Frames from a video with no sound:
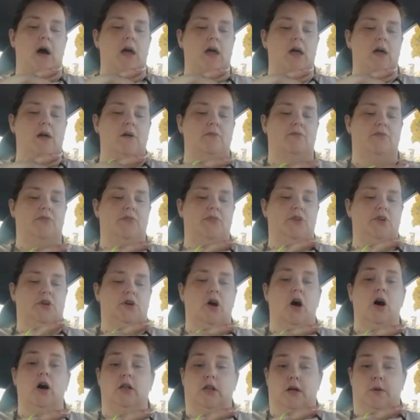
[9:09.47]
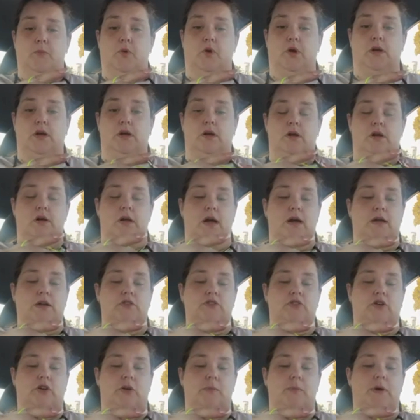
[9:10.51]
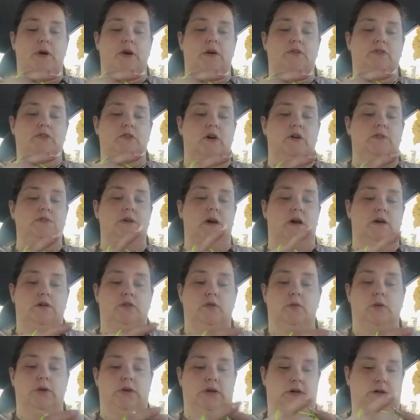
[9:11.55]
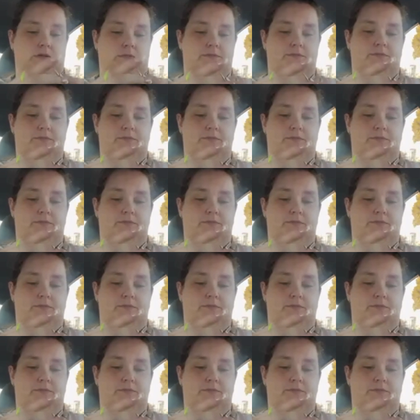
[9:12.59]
If they're all I'm working on, I can tear a pair of socks out in a week.